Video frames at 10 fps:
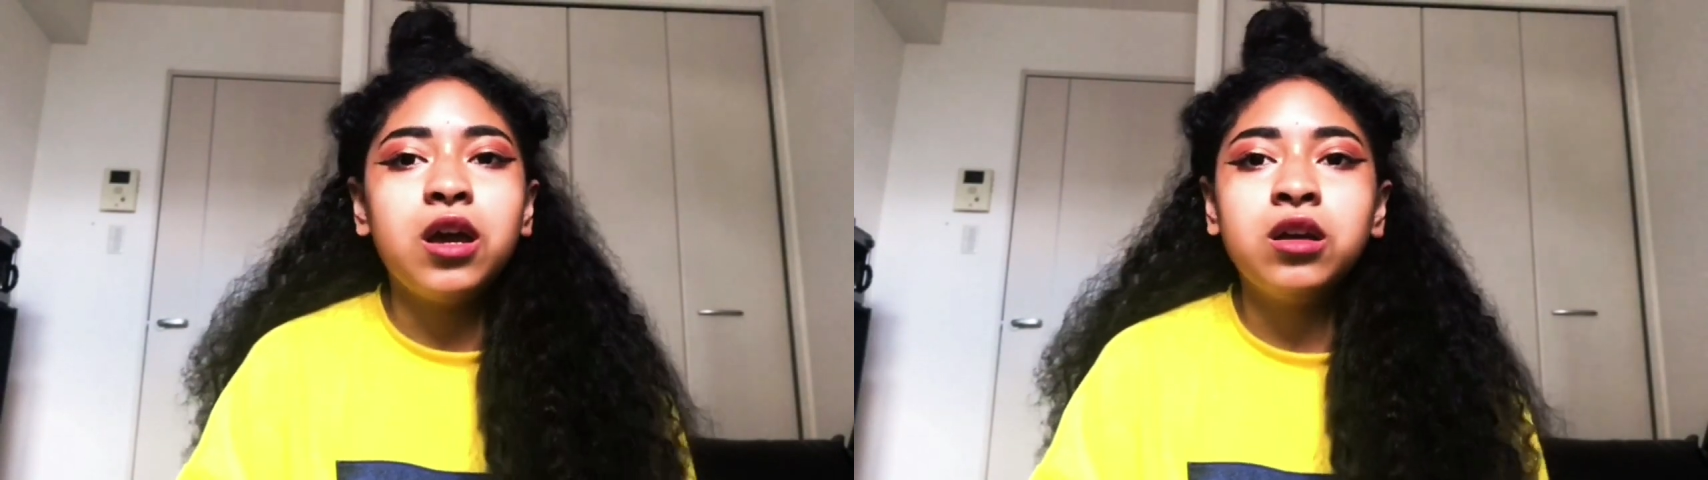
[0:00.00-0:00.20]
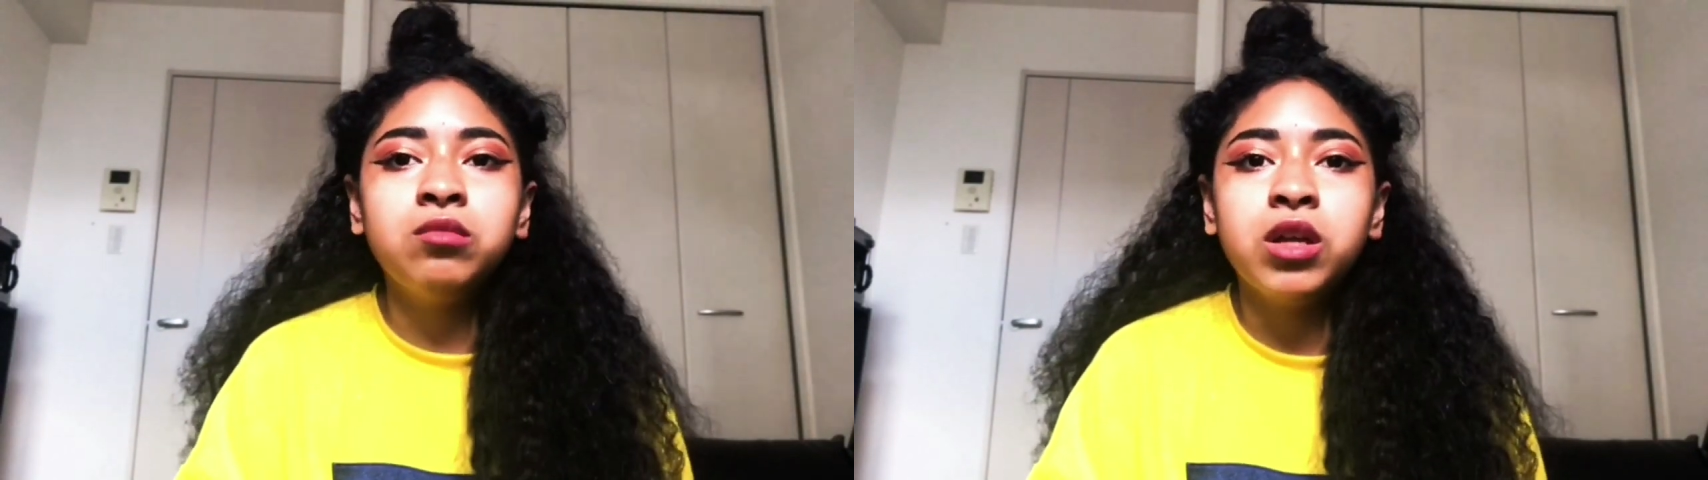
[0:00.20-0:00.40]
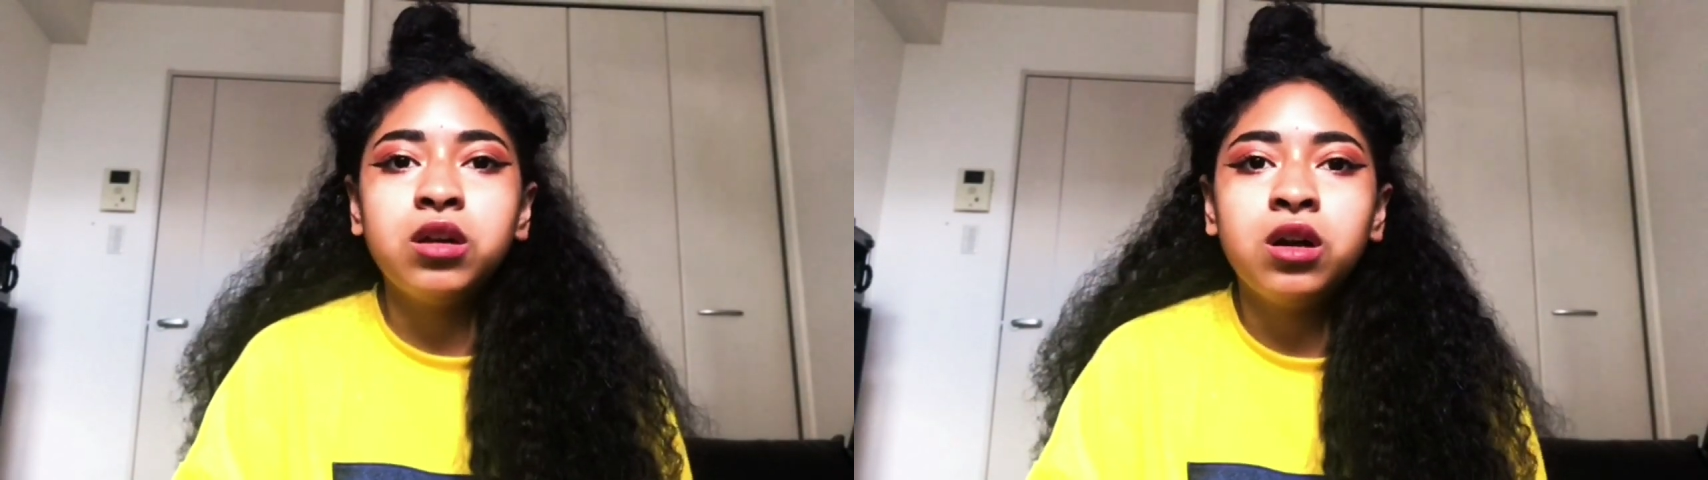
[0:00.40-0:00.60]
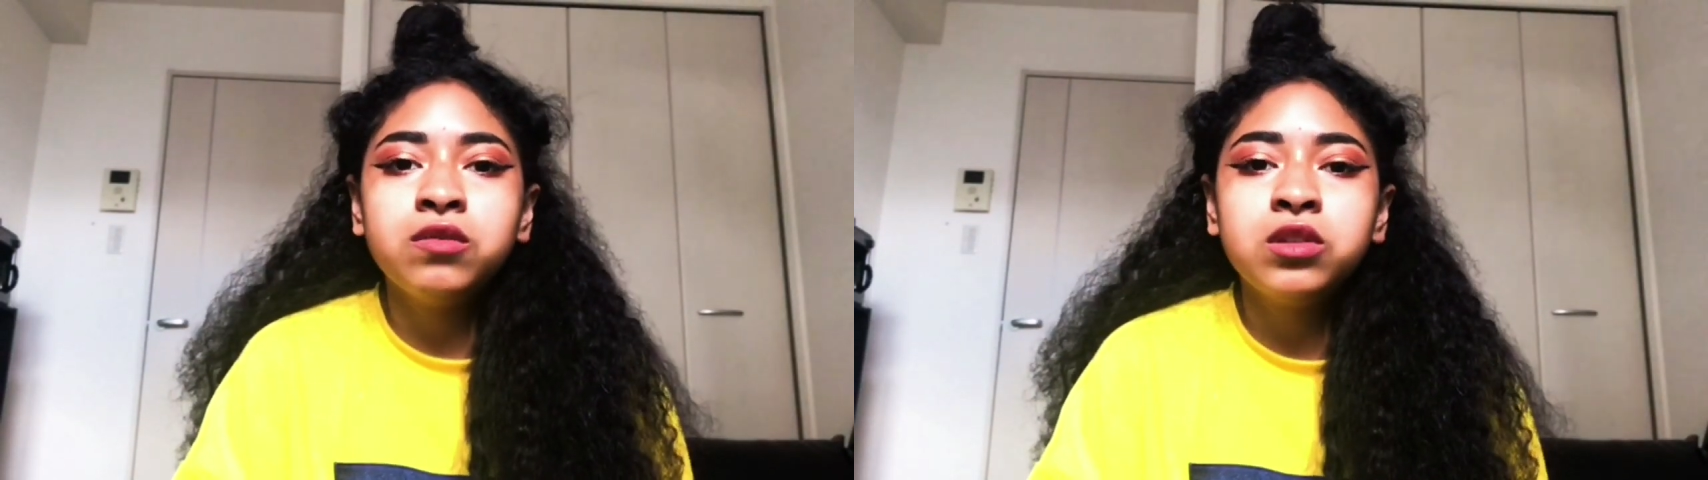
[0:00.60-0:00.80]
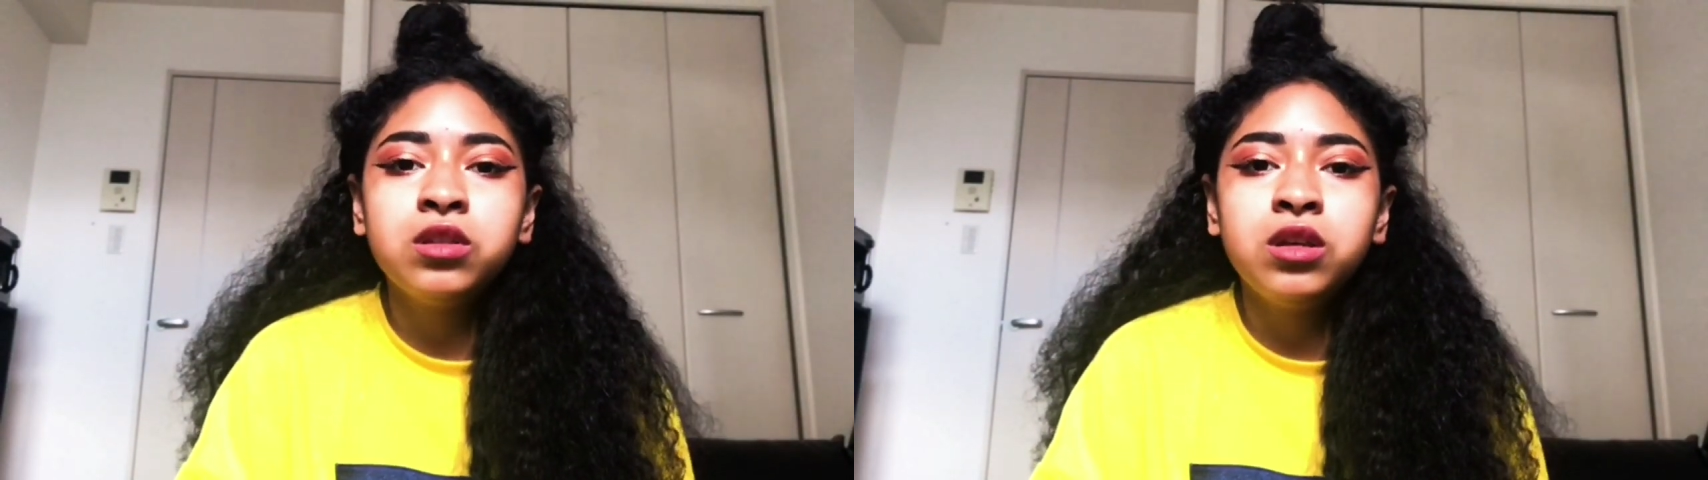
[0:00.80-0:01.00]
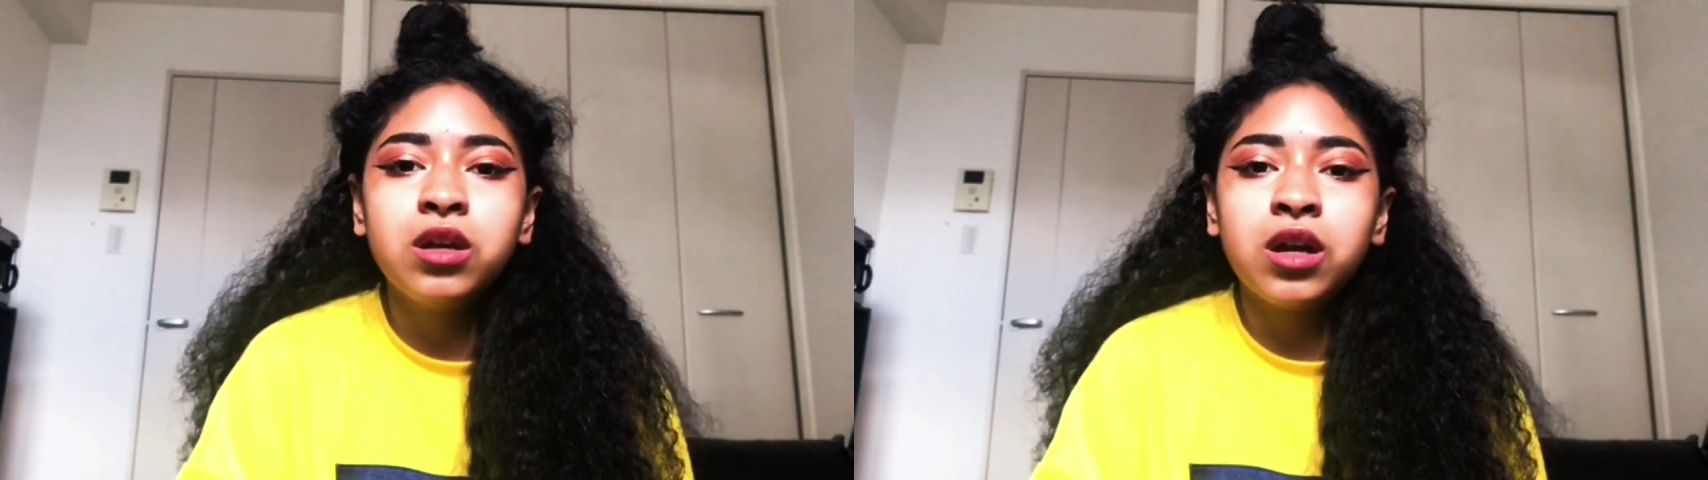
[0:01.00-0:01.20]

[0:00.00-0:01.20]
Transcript: I'm like, obviously,